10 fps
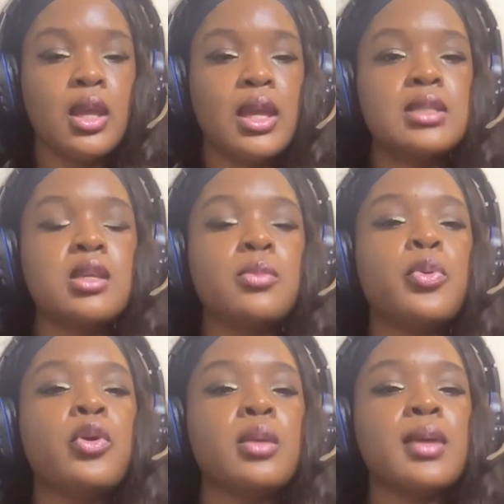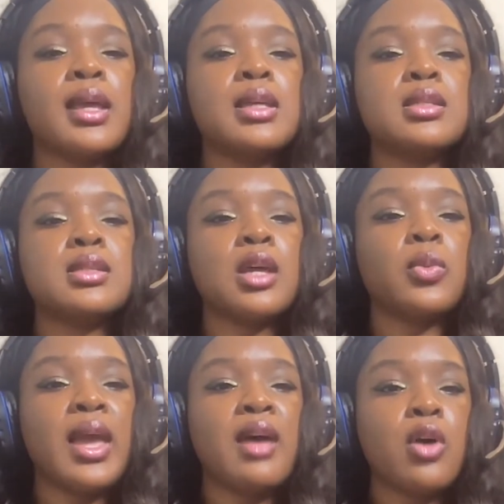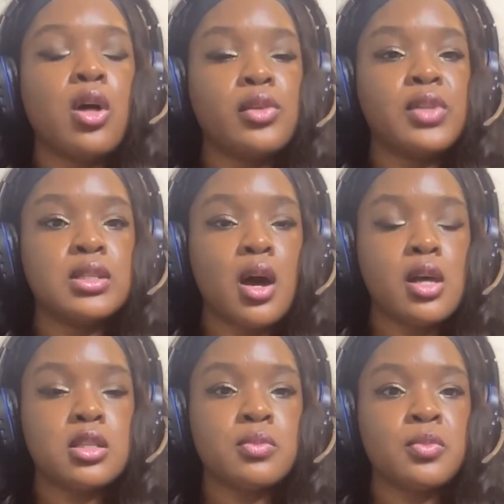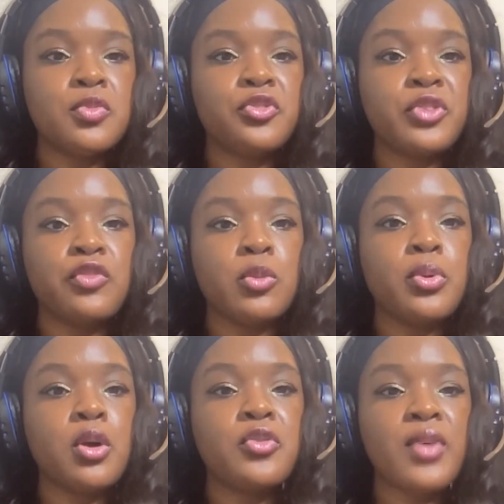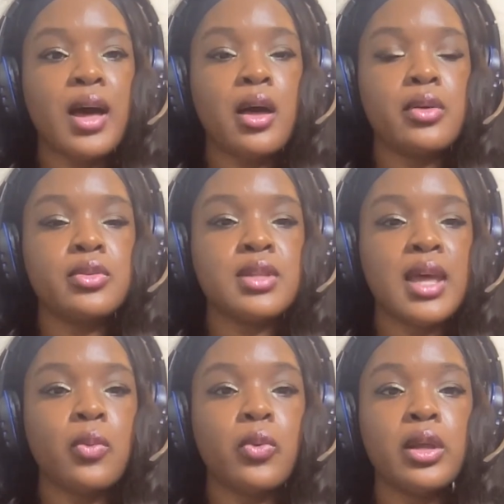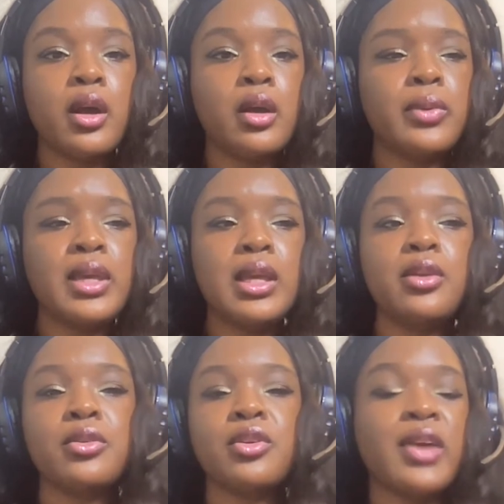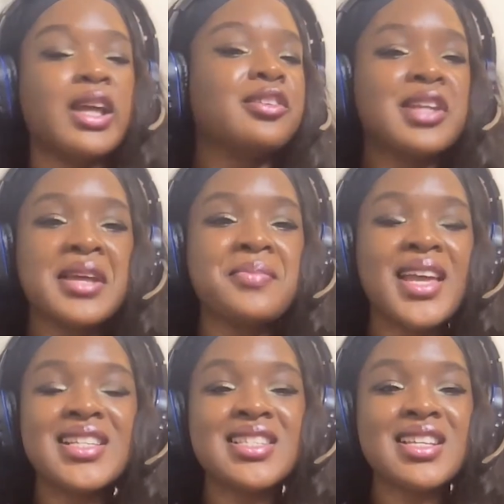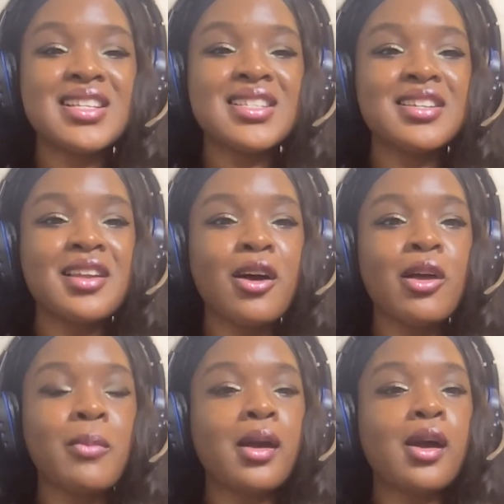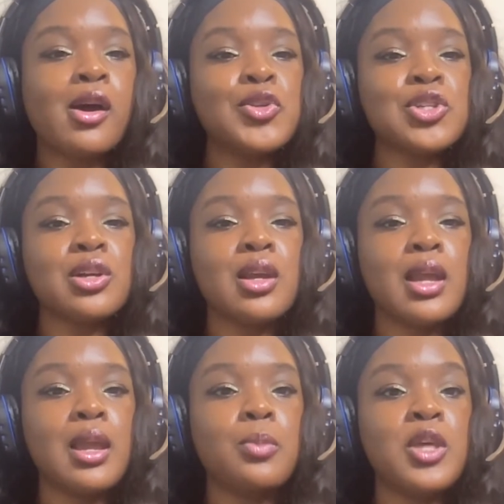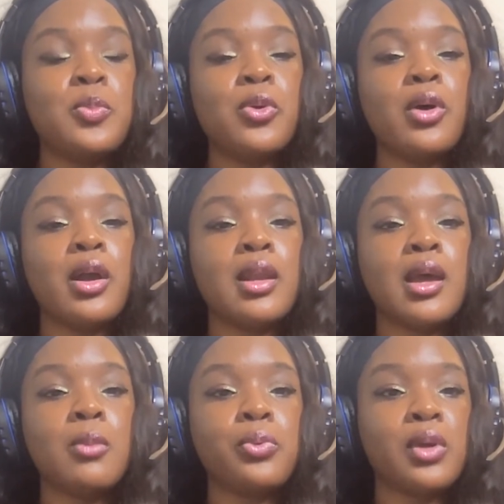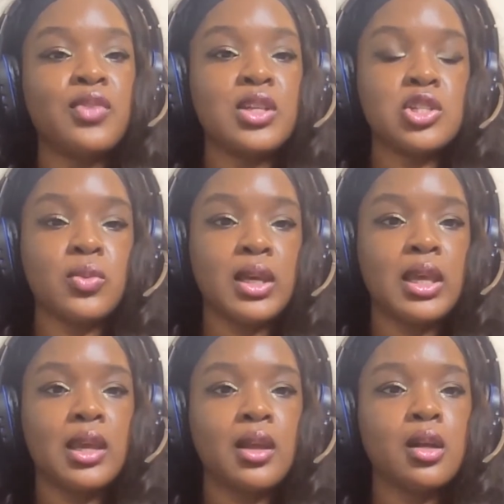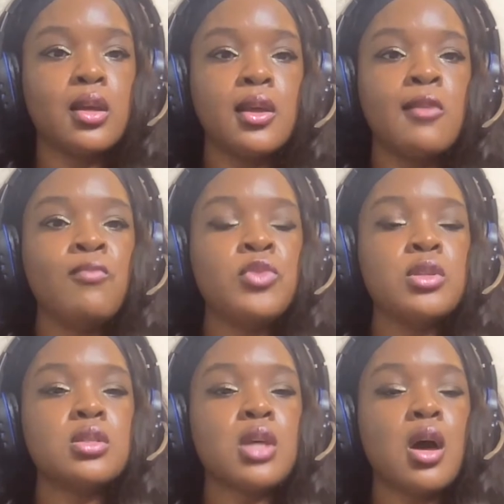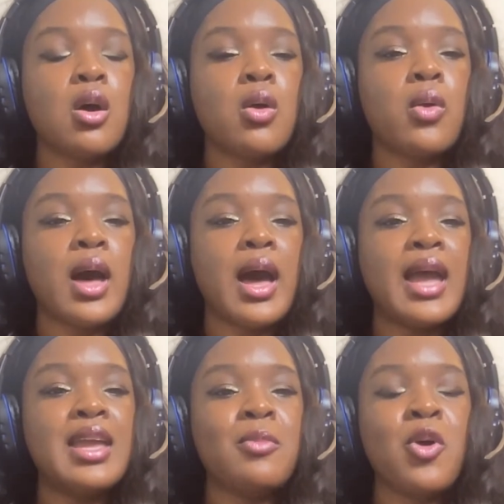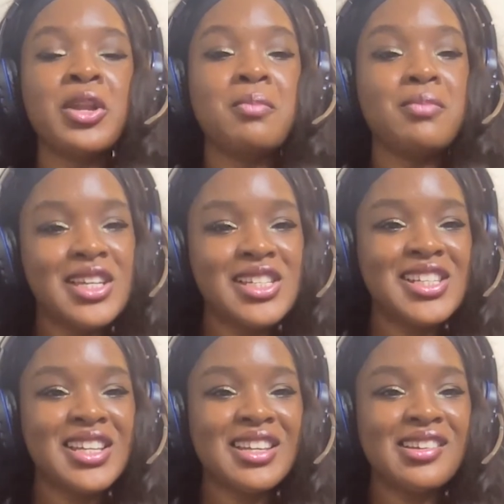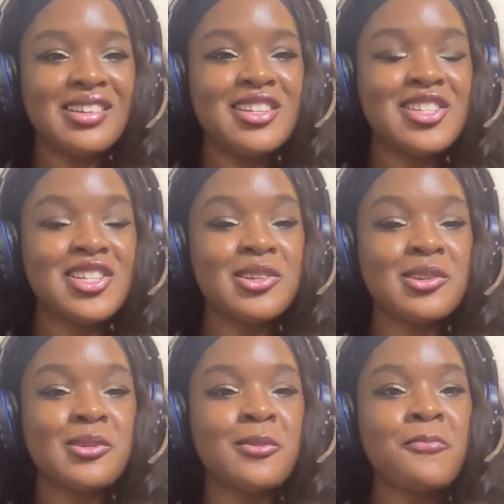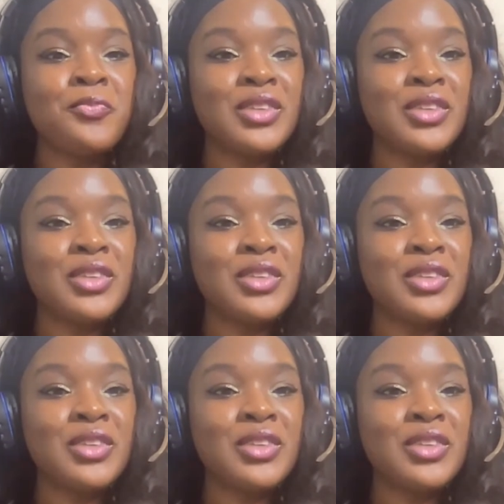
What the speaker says: it's important because it's like we have all of these awesome flavor profiles that we eat on a regular day basis, in my culture, and people are not privy to it here. So I am on a mission to